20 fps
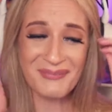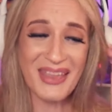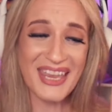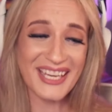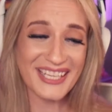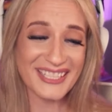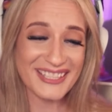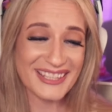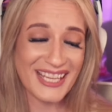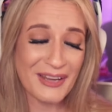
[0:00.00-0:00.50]

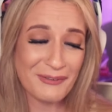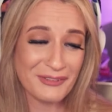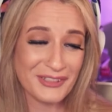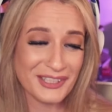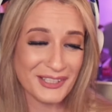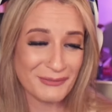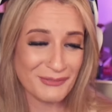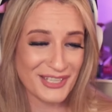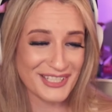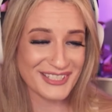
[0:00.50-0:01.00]
man, that
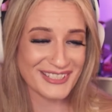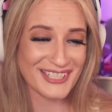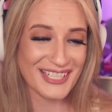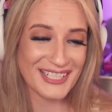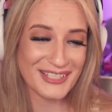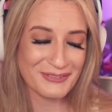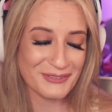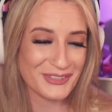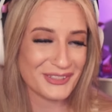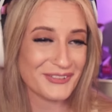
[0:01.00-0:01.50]
really
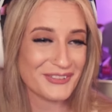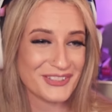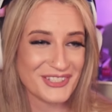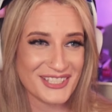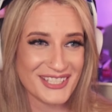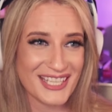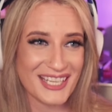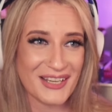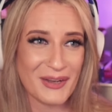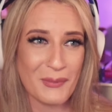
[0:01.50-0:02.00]
resonated where it was
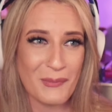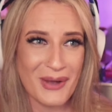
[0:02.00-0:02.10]
just like